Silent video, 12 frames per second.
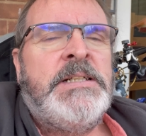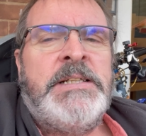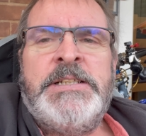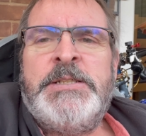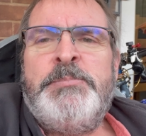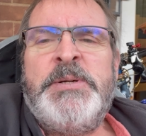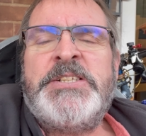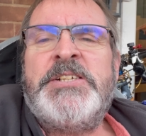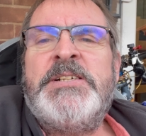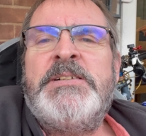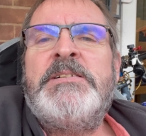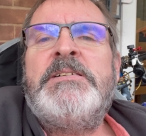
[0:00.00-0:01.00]
Is
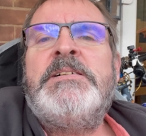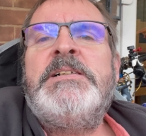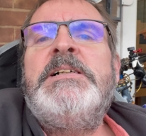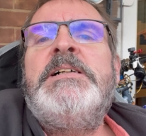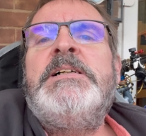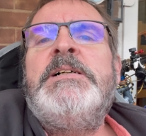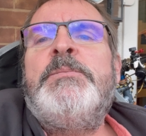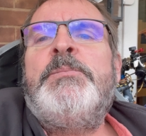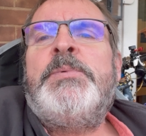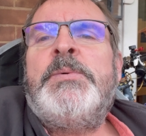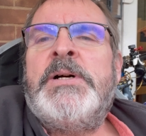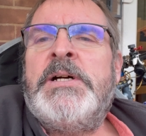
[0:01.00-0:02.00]
bitter,
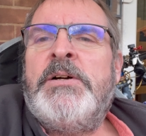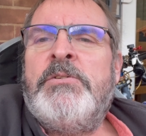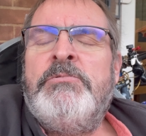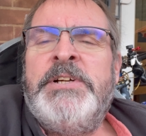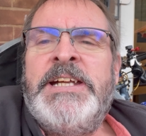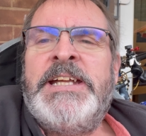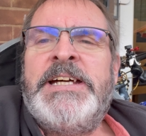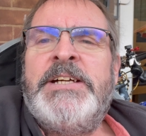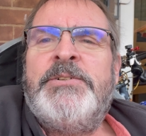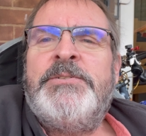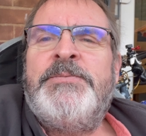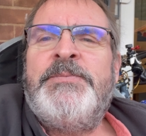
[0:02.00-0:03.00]
real ale.